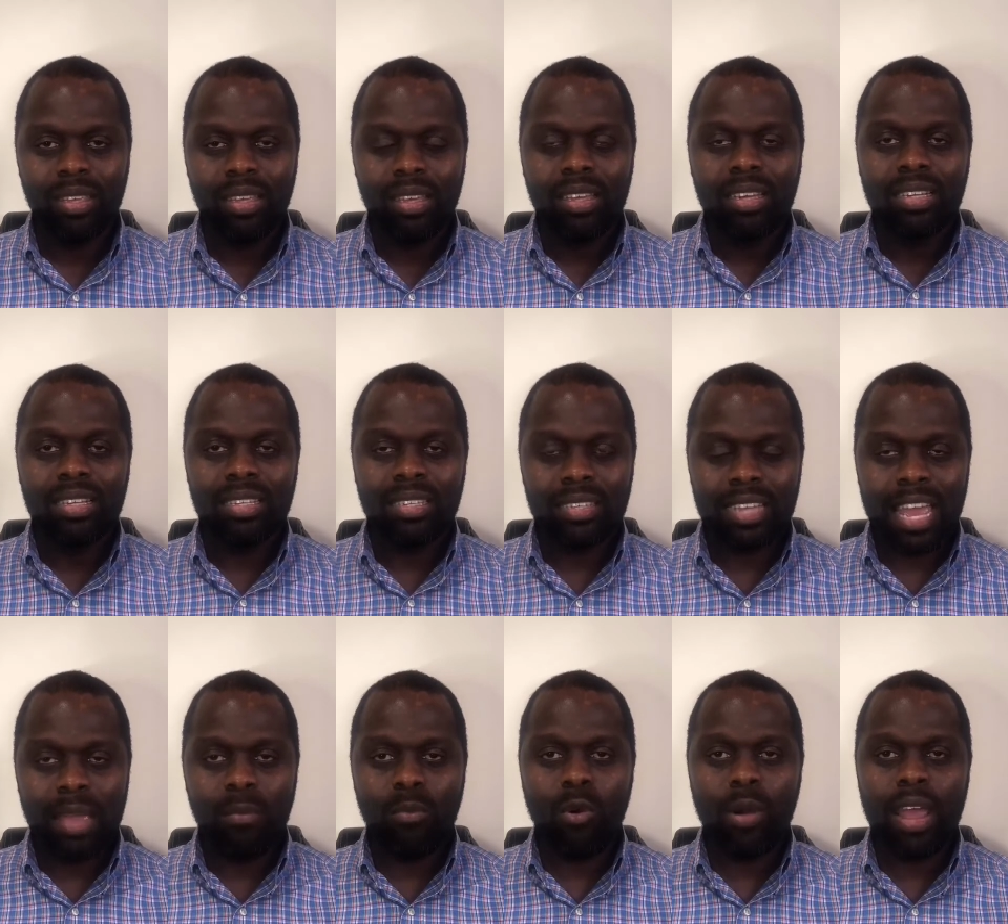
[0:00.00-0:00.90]
The
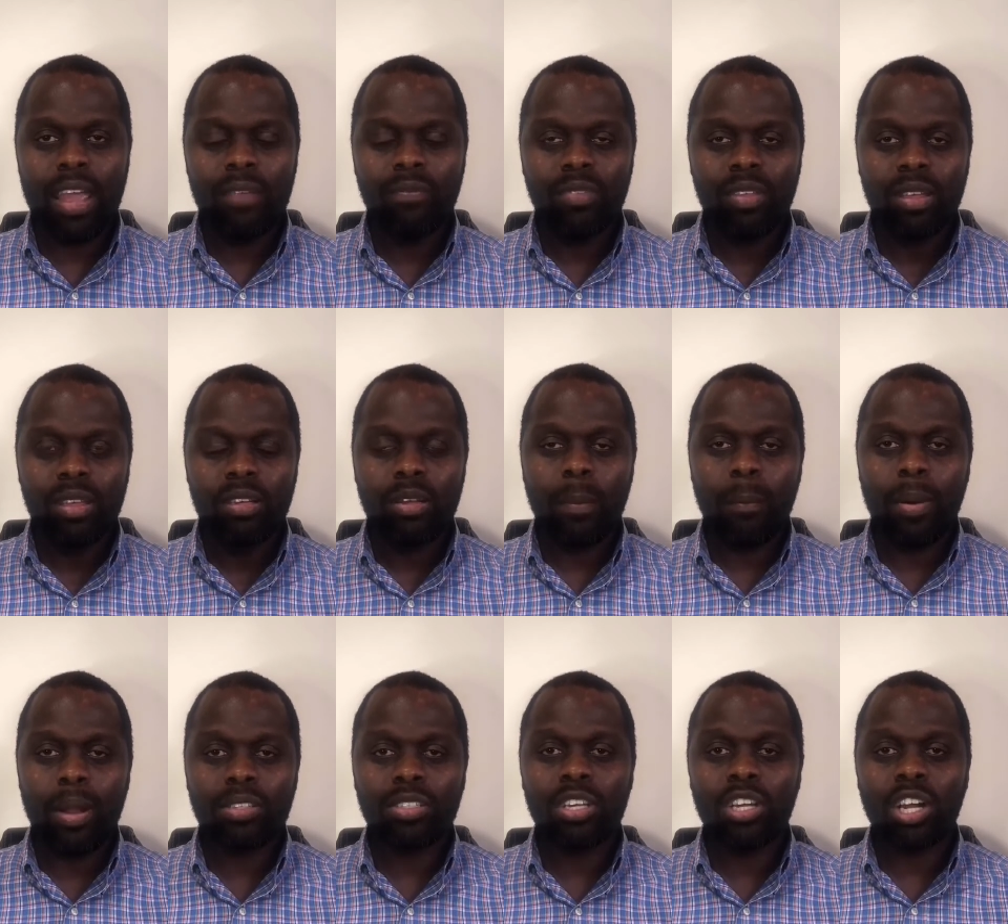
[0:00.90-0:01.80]
same way, the
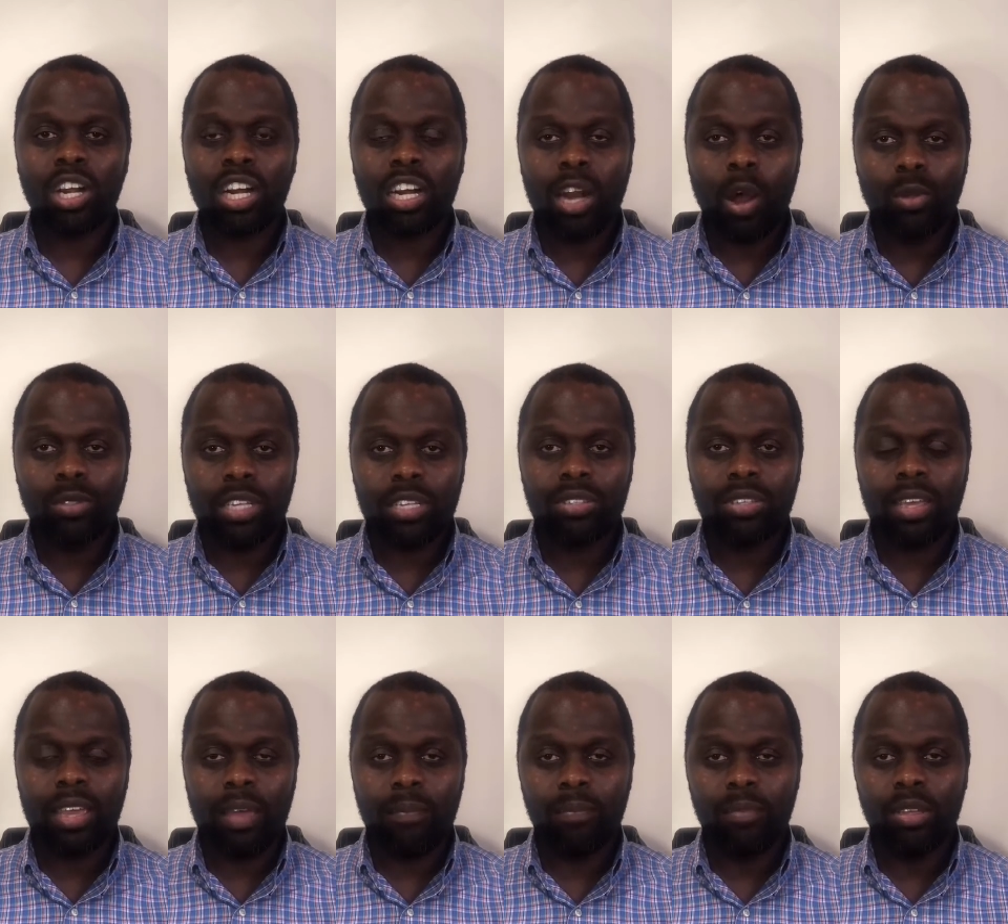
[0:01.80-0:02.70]
person closest to
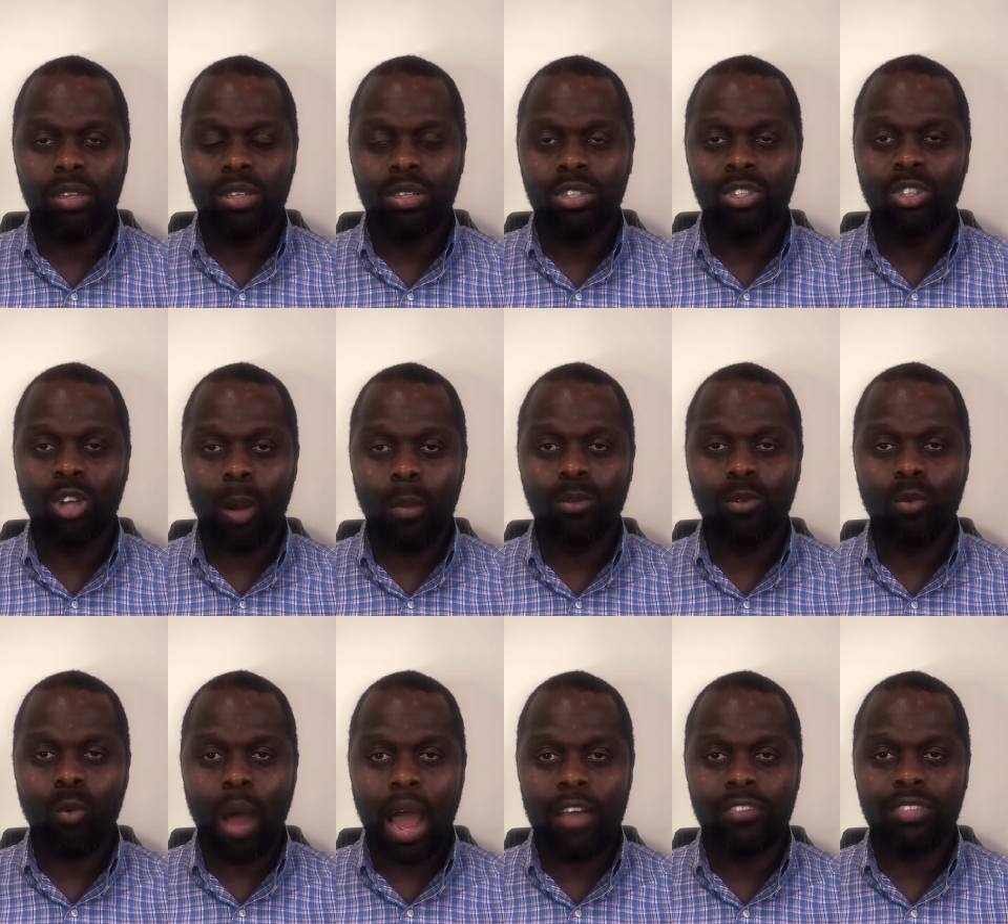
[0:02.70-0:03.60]
him, Job's
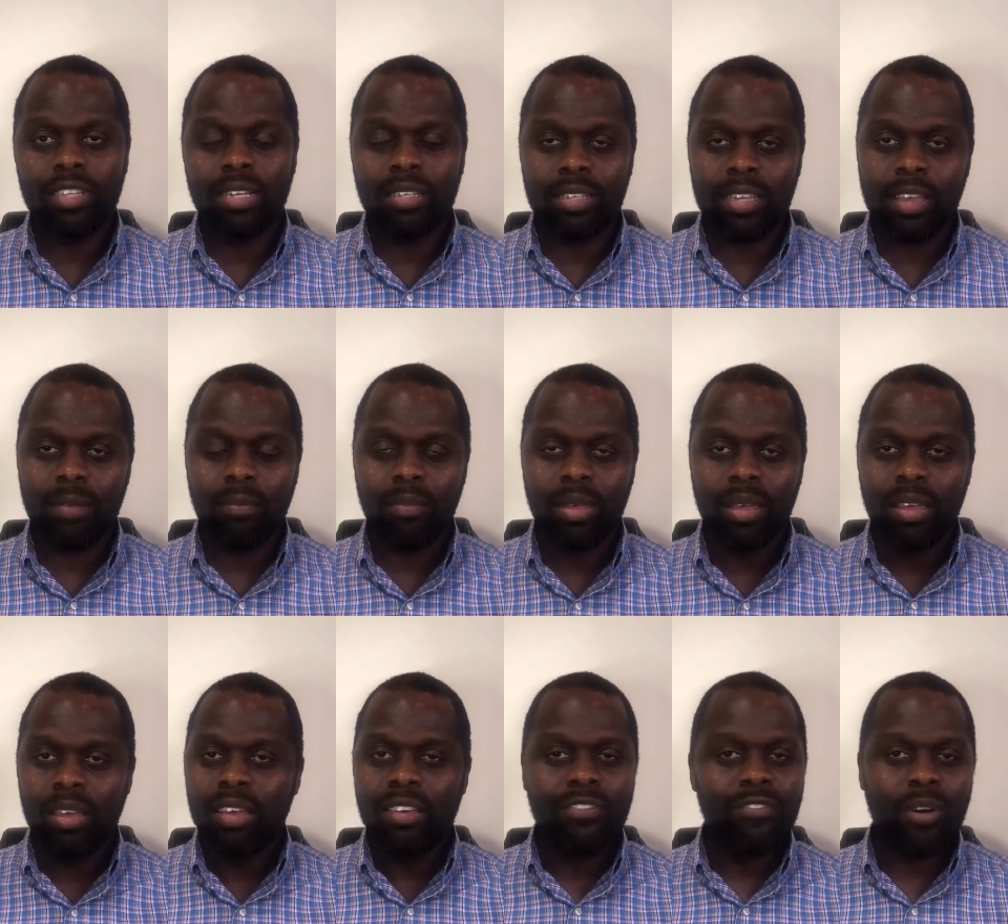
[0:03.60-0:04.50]
wife, said to him,
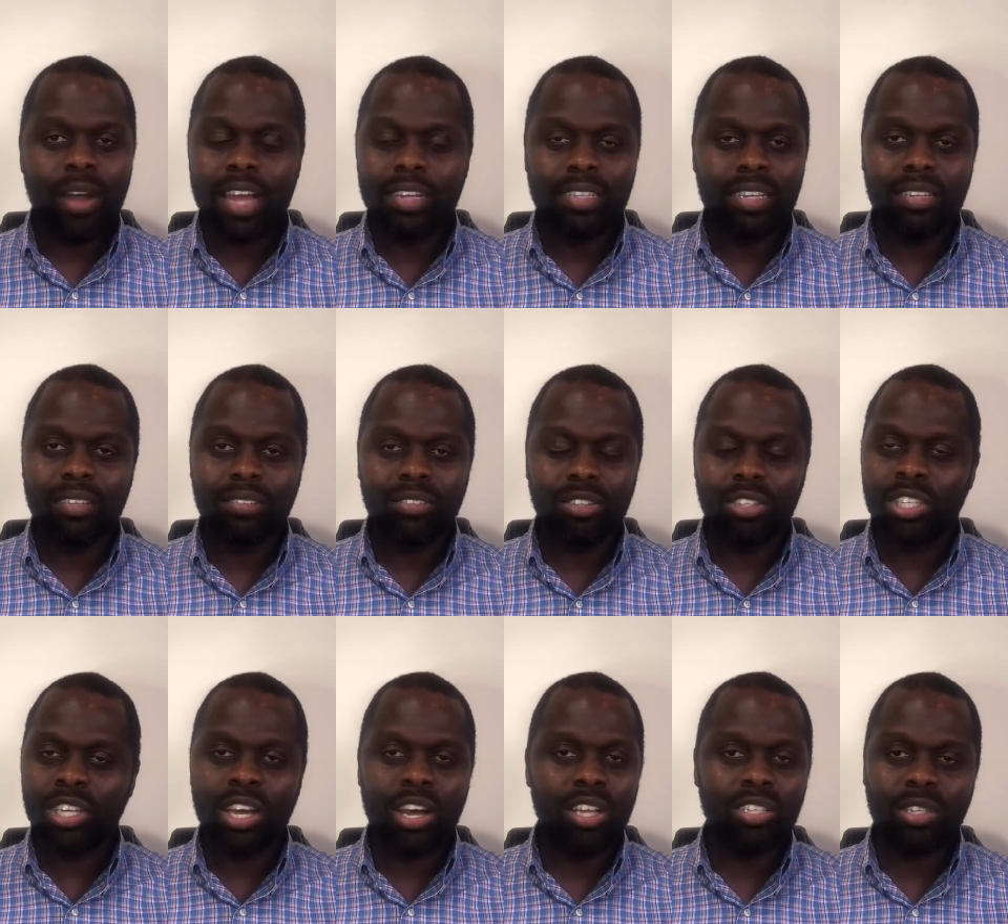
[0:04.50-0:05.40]
forget it, just
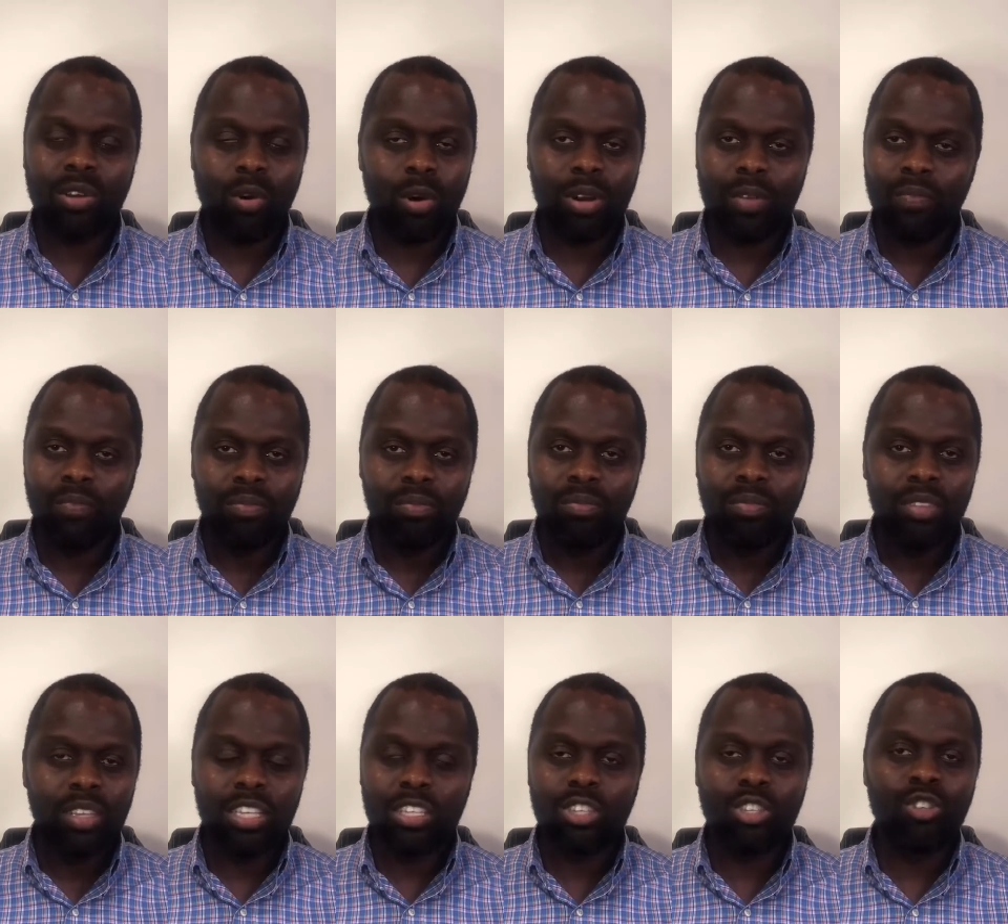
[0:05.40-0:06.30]
curse God.
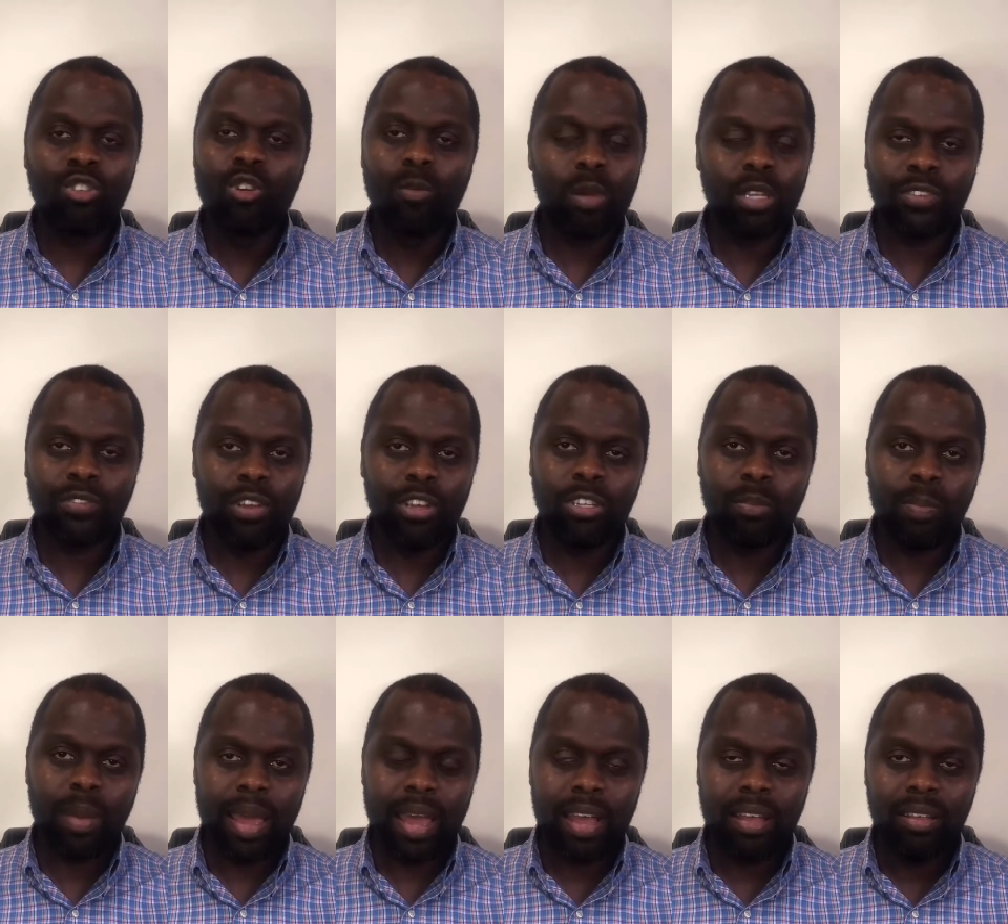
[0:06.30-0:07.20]
This is too much for you to
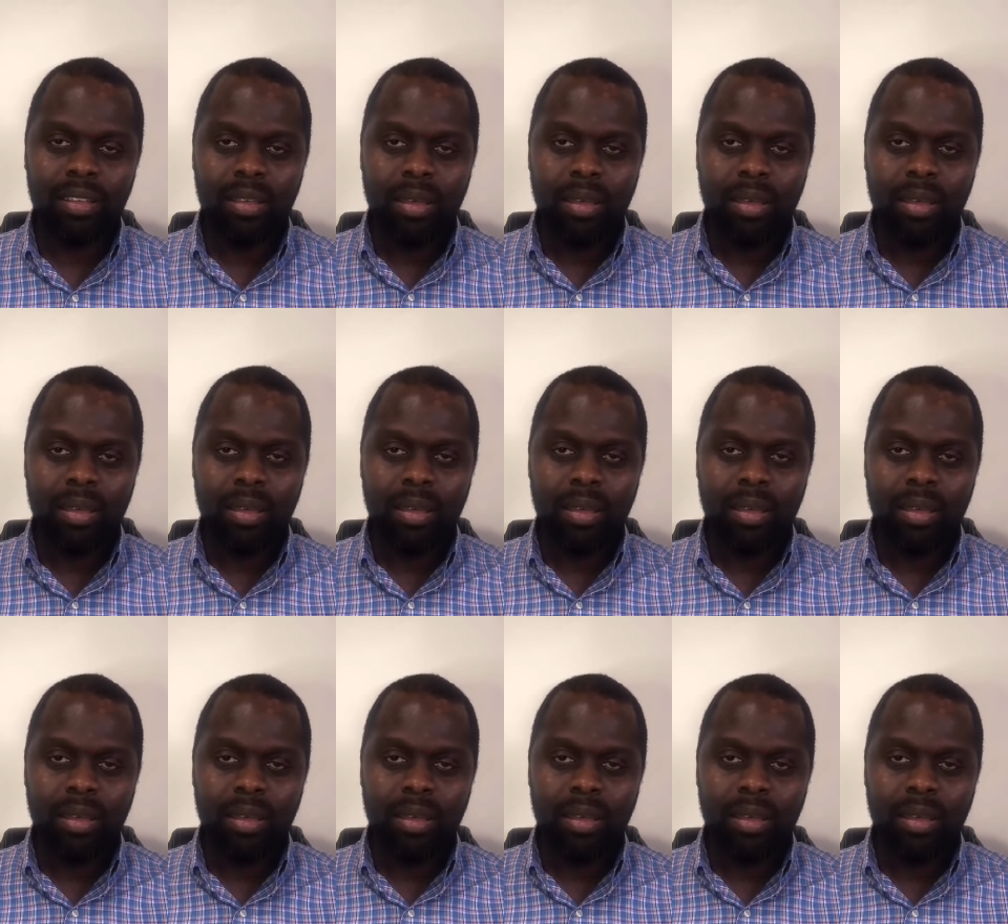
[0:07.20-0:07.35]
bear.